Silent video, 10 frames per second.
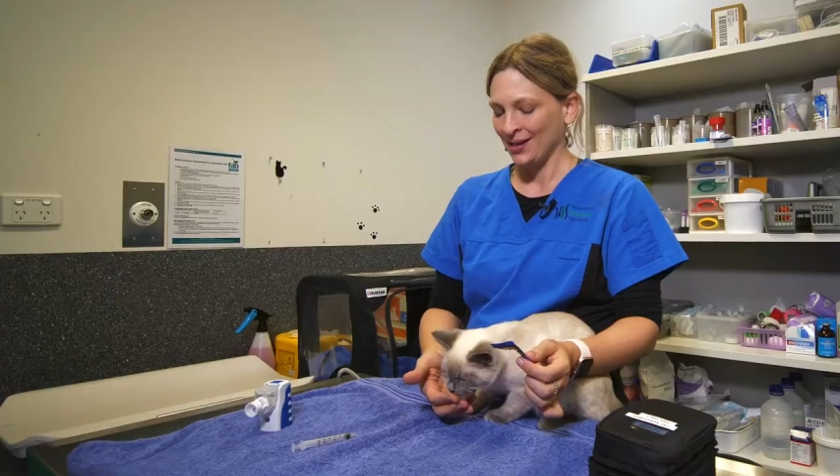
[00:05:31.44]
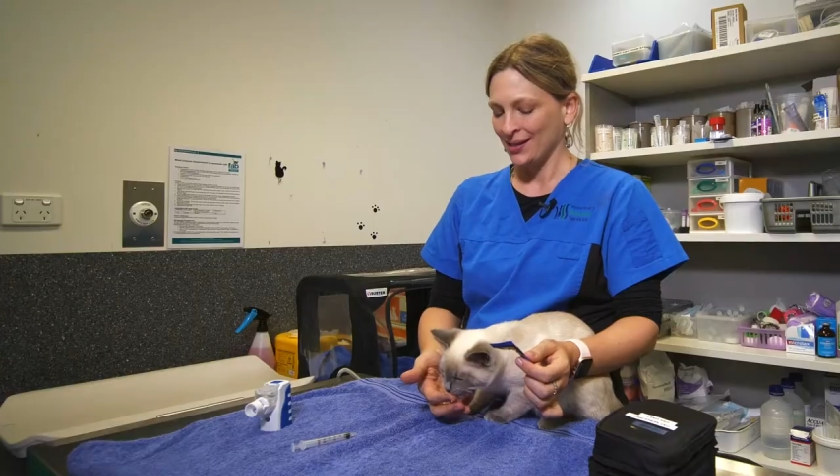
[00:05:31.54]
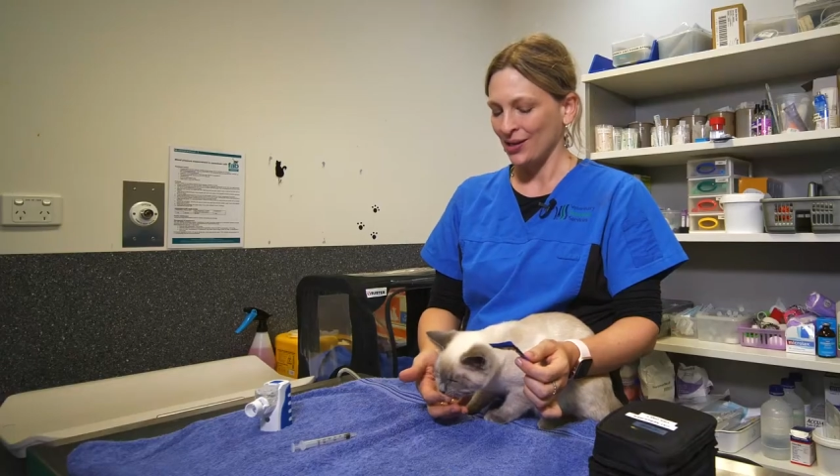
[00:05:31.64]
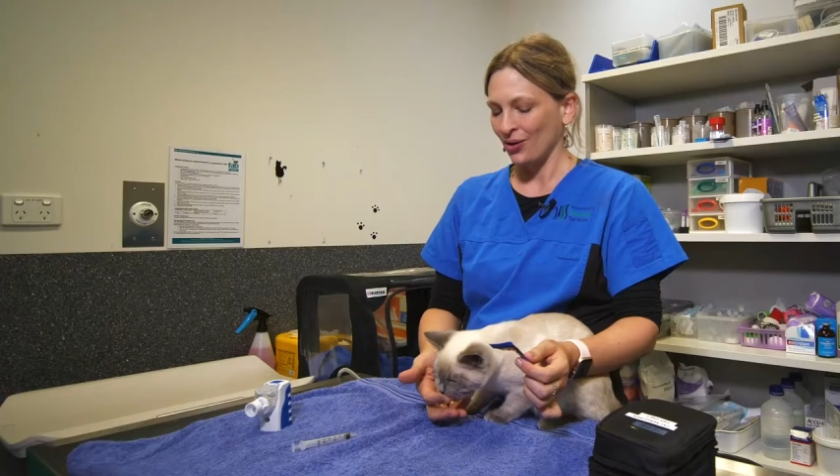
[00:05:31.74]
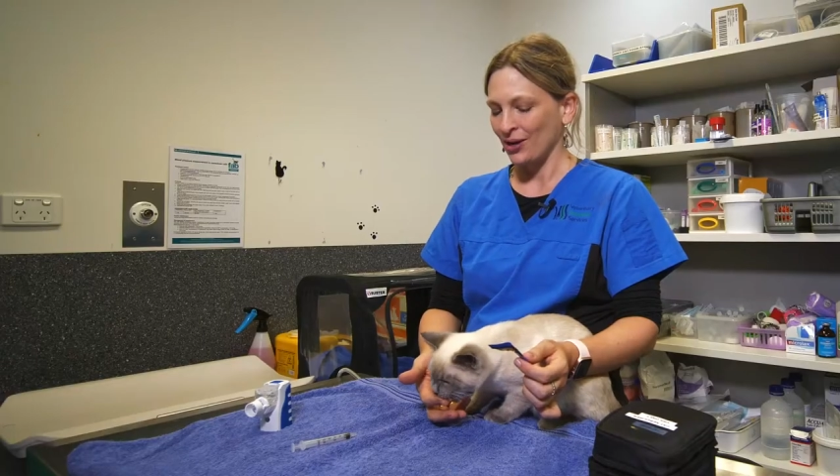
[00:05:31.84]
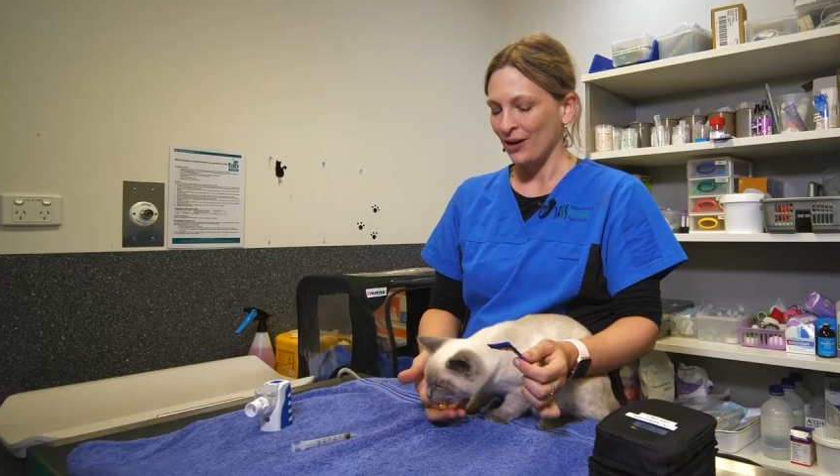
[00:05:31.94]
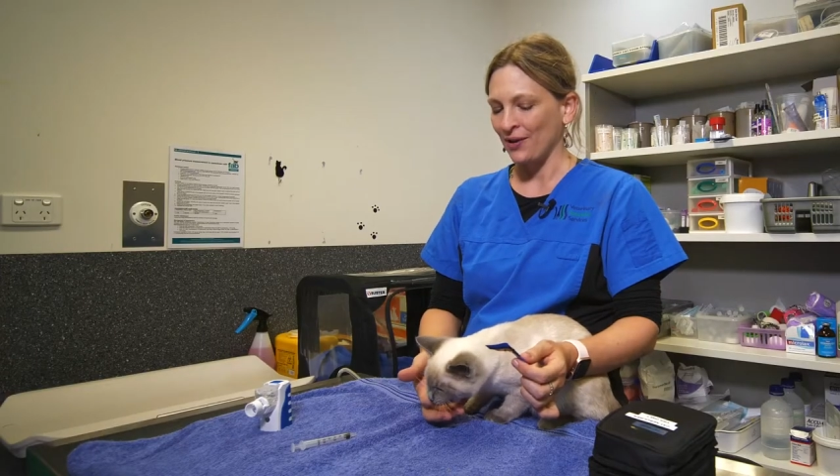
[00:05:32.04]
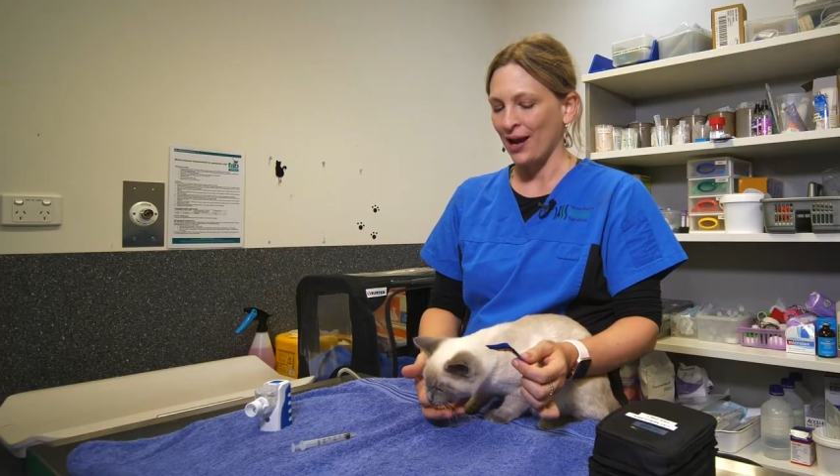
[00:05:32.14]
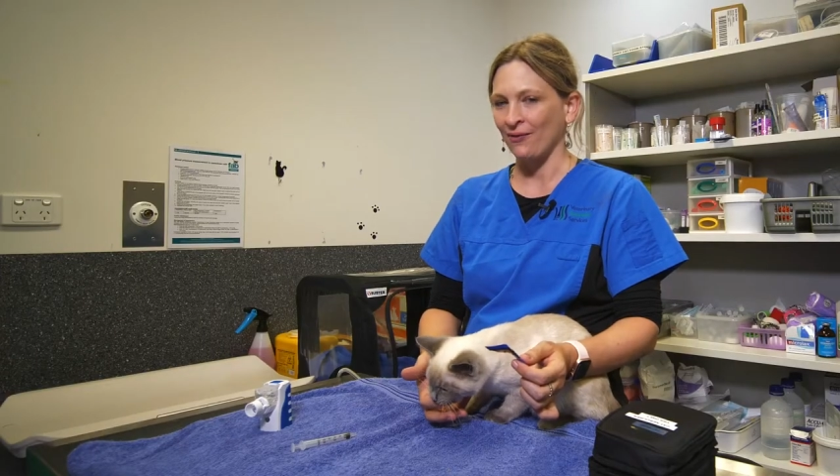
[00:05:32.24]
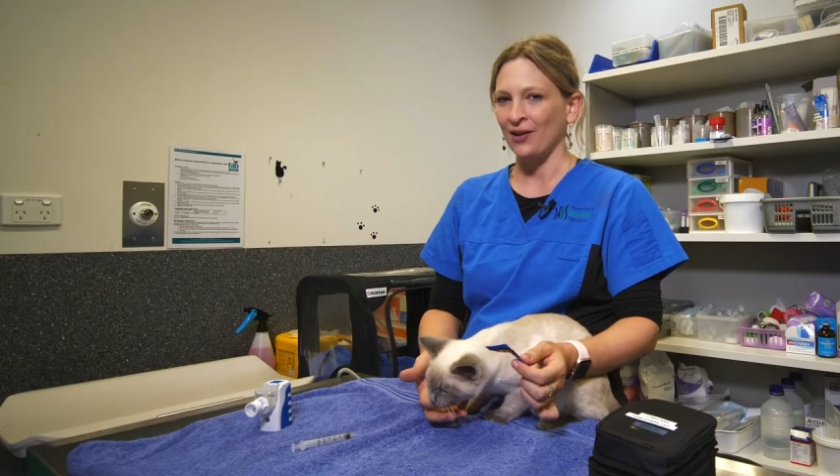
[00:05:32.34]
So if
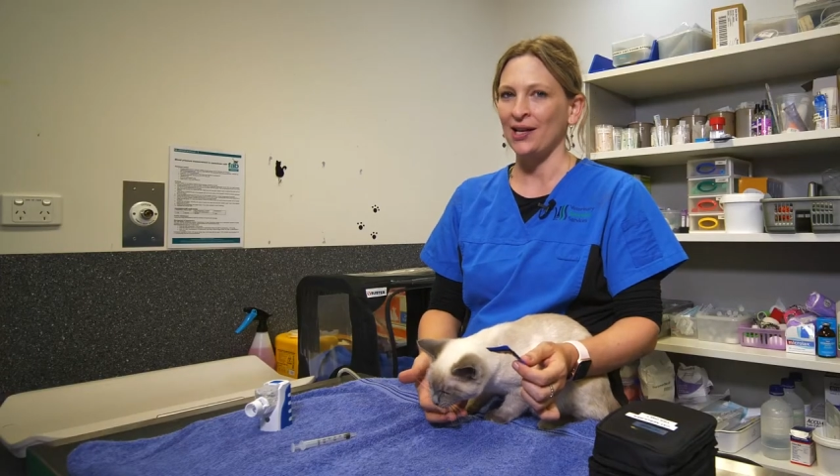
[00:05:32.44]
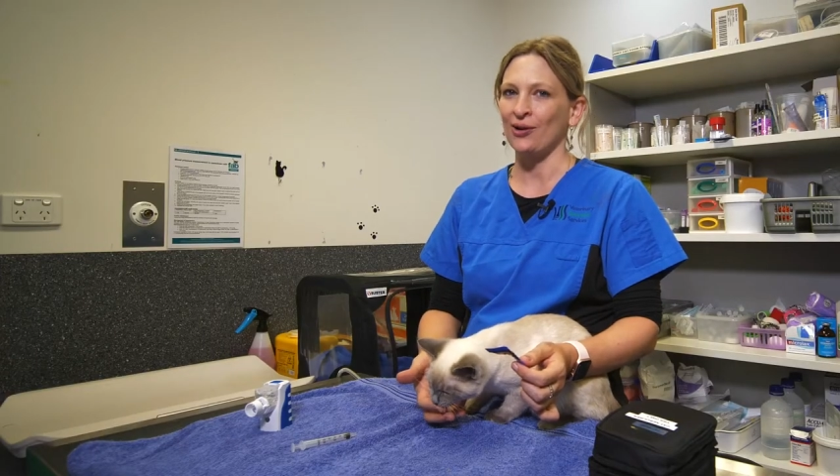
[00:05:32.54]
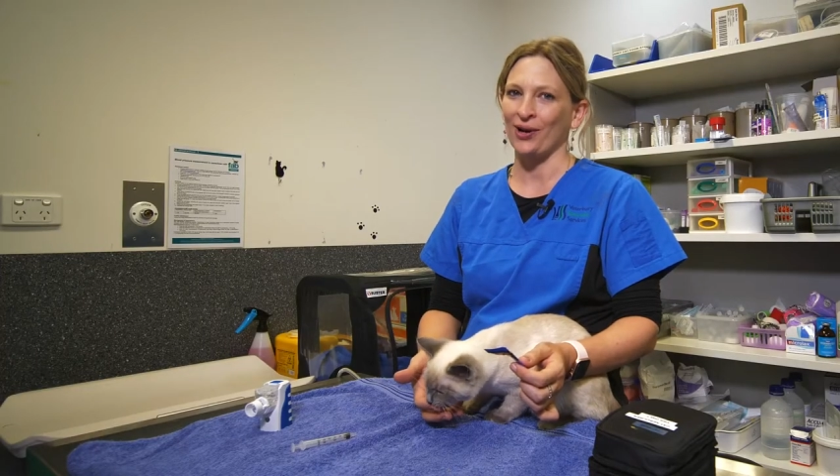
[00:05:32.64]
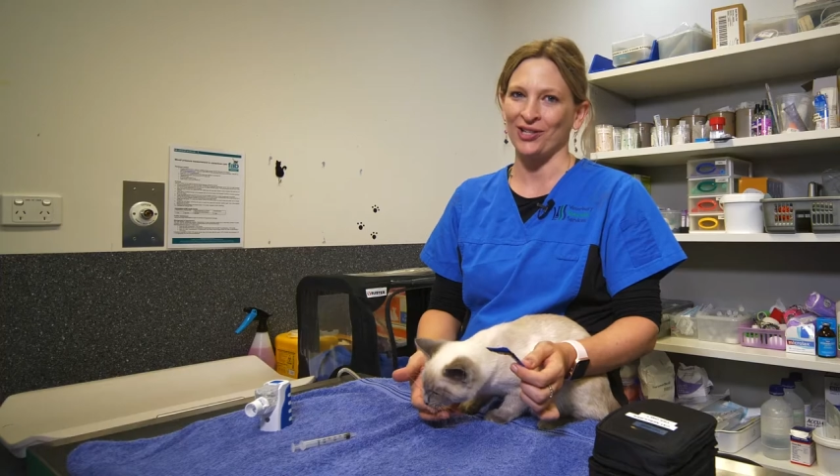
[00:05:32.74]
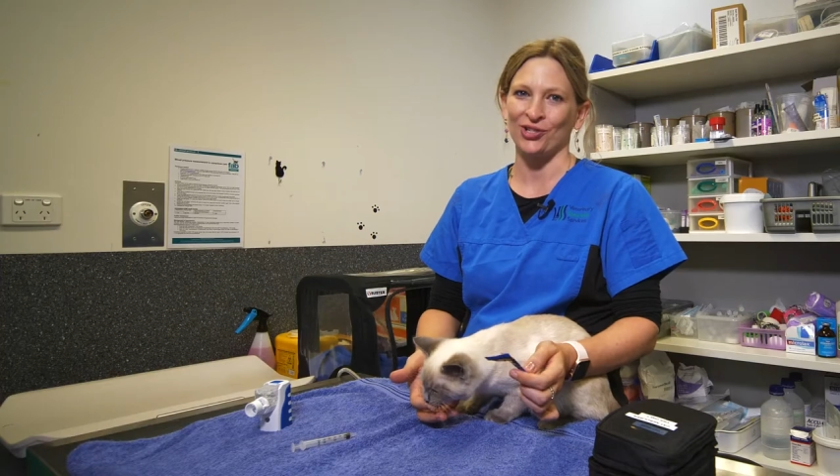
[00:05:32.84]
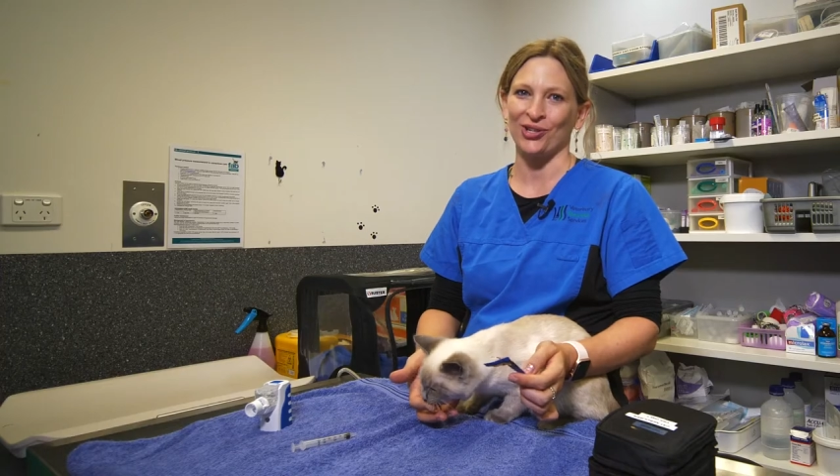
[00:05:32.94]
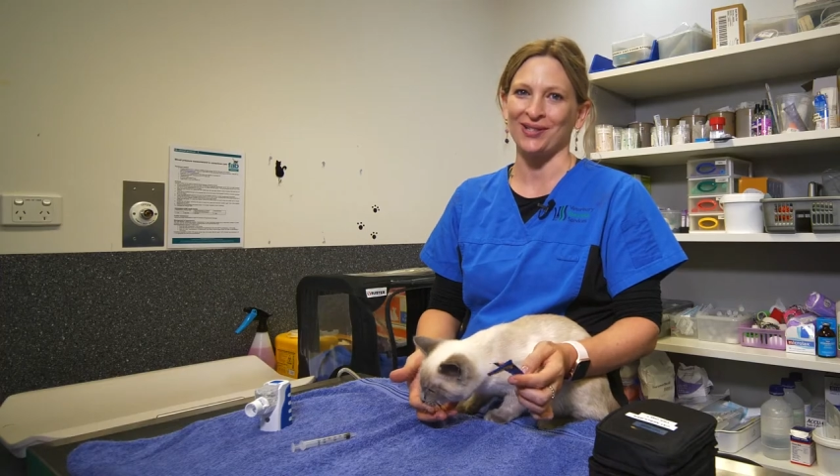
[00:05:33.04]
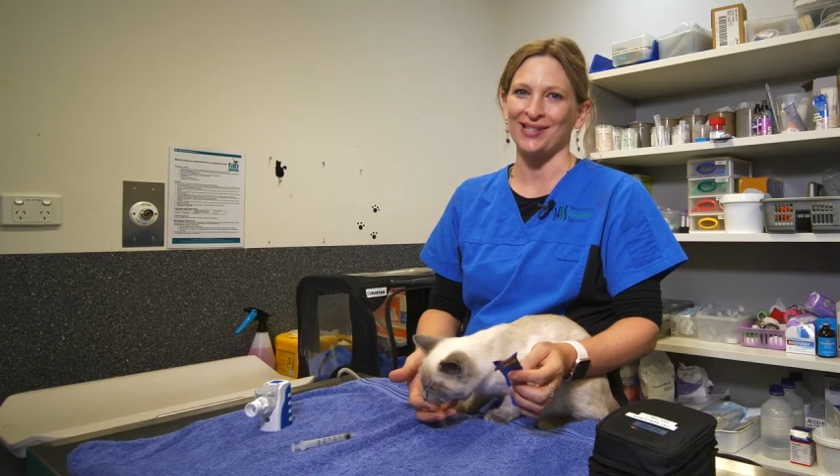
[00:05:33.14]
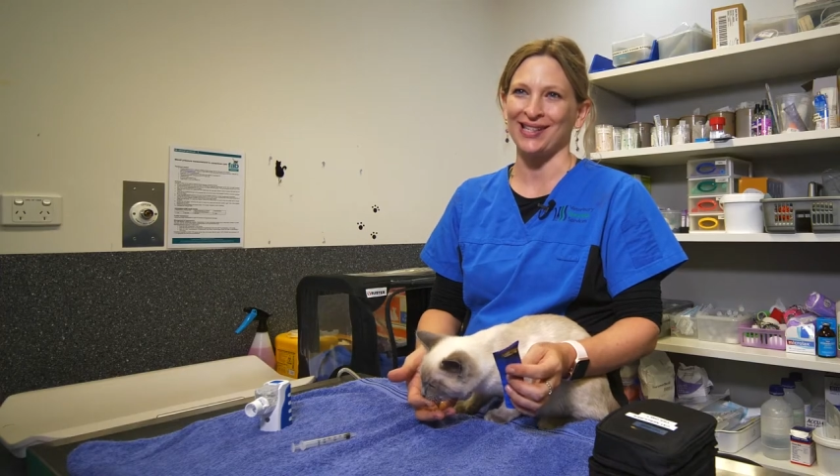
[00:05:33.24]
you have any questions,